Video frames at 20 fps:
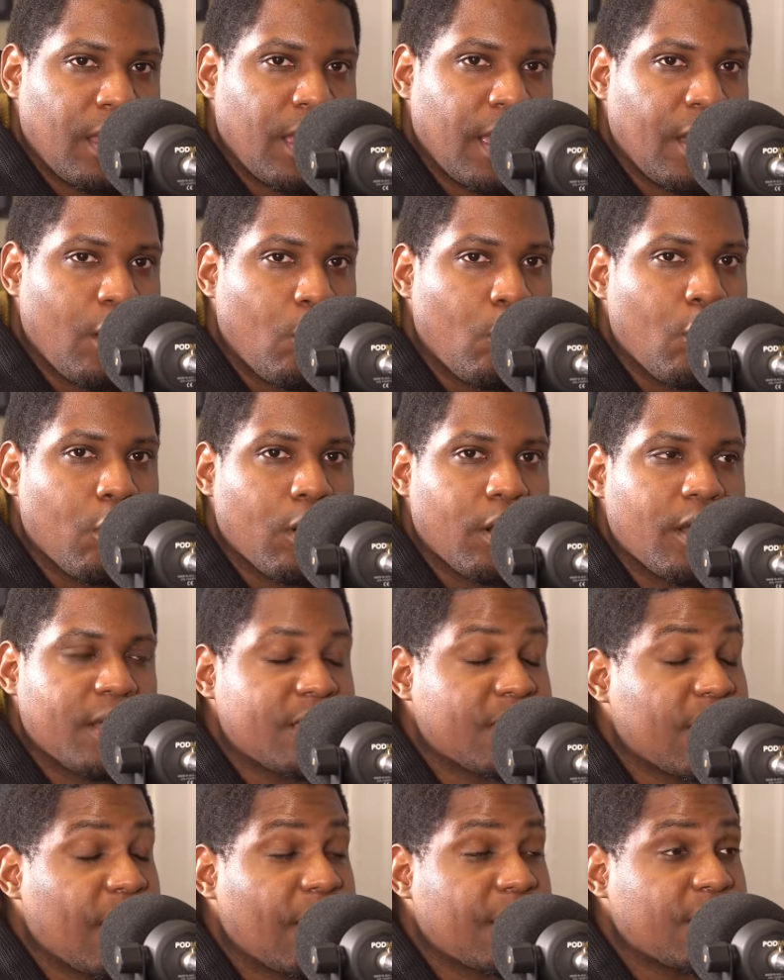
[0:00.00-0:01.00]
eh, or
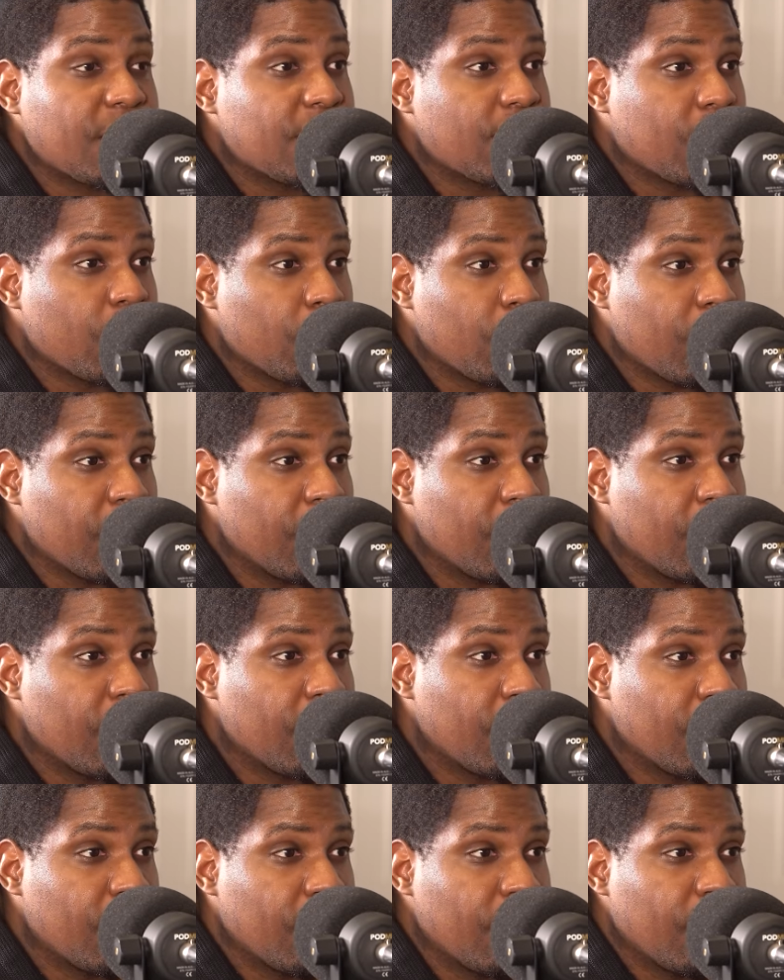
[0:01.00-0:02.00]
Assassin's
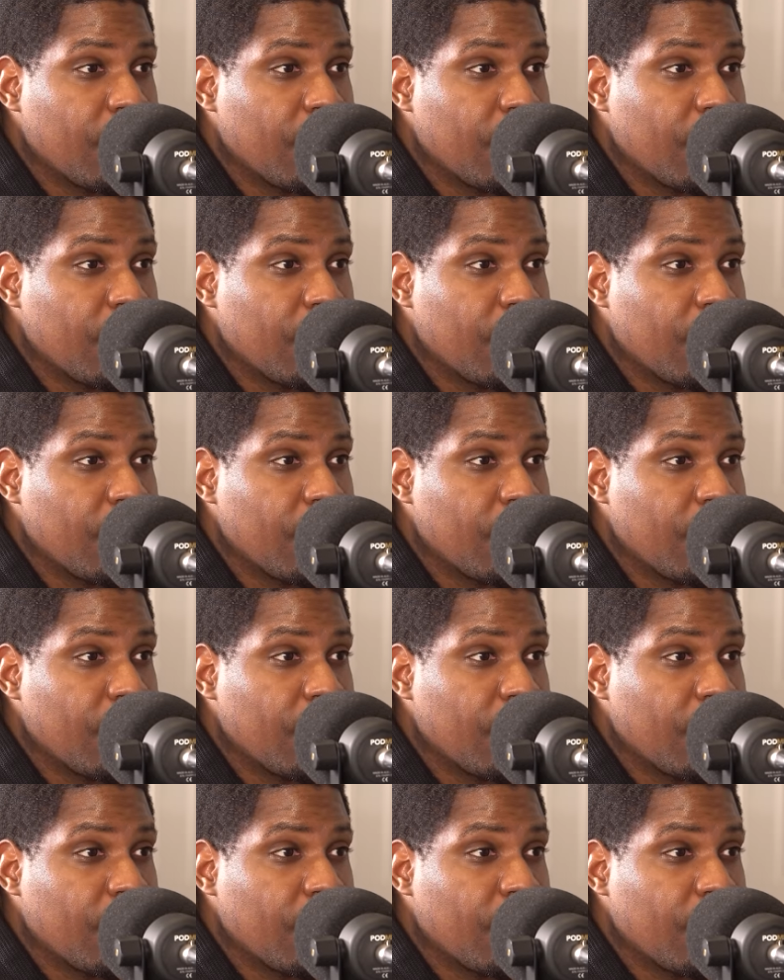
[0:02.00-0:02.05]
Creed.